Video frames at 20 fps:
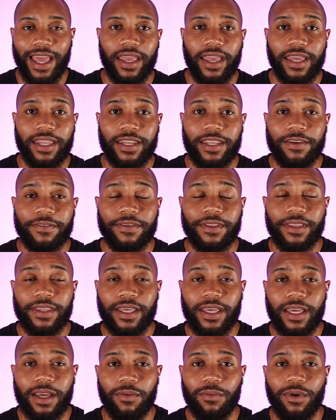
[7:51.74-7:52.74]
And even the
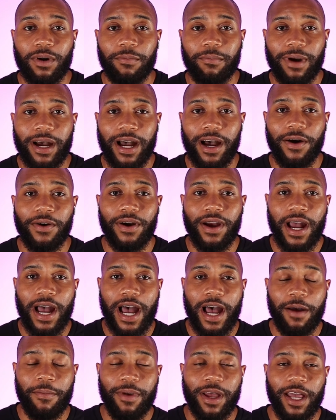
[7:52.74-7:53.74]
M1 Power
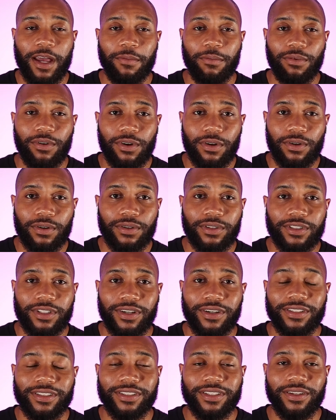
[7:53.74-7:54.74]
iPad Pros
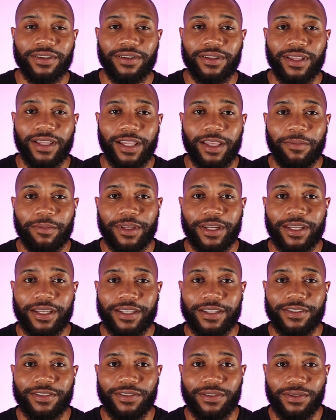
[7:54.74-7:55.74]
are still
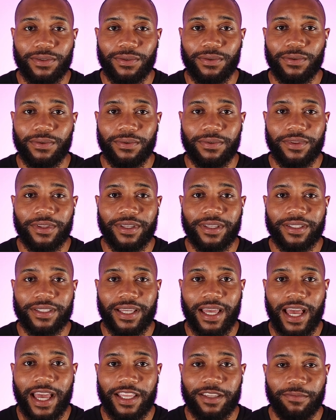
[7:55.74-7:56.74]
limited to this
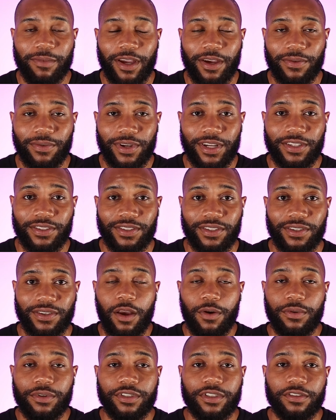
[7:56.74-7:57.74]
aspect ratio,
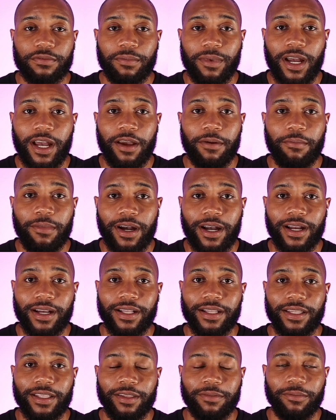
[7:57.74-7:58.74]
which is
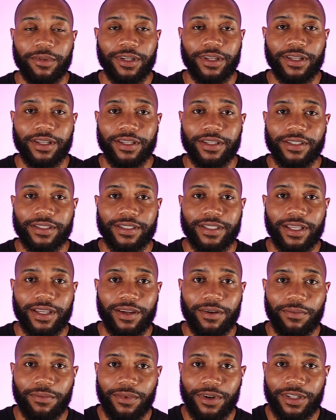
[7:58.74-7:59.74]
mind-boggling because the
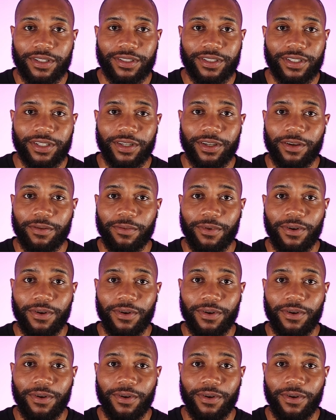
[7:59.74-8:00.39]
M1 chip